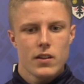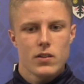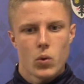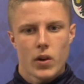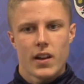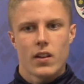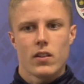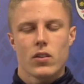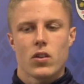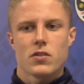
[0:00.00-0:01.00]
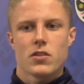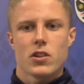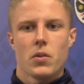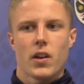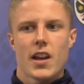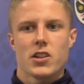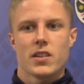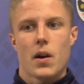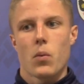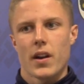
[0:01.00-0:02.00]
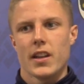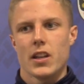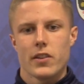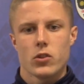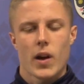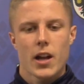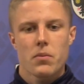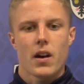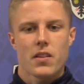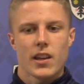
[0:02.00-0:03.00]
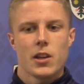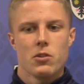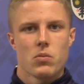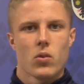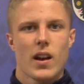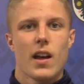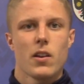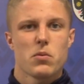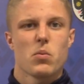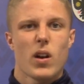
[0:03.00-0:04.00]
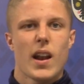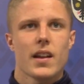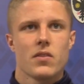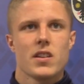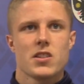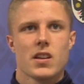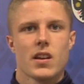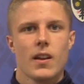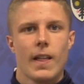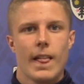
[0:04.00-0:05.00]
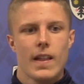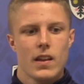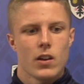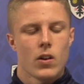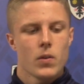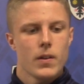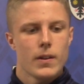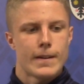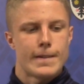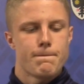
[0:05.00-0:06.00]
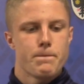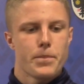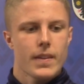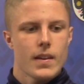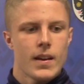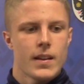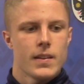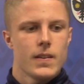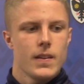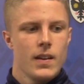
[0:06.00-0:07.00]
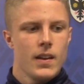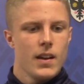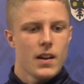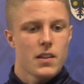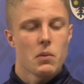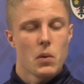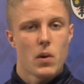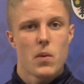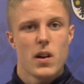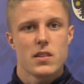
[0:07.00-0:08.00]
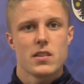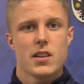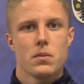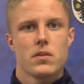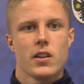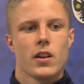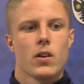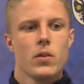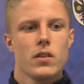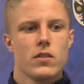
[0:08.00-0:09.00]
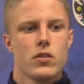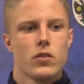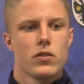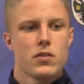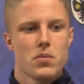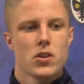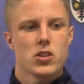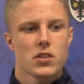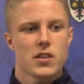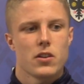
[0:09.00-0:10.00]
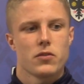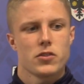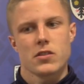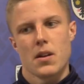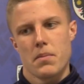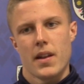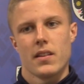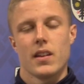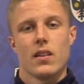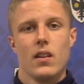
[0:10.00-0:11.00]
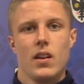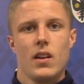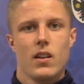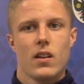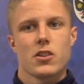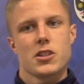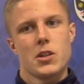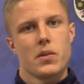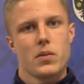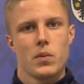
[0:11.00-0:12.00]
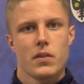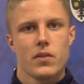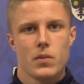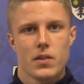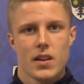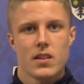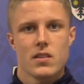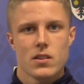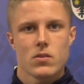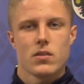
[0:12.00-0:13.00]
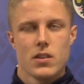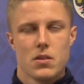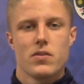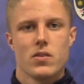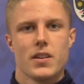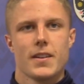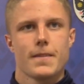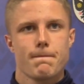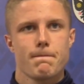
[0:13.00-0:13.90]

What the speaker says: talking and constant communication that one individual had, but I think it was more collective this year, you know. And I think we work well as a team to push ourselves, just like Ben did last year with the 18 squad the year before, yeah.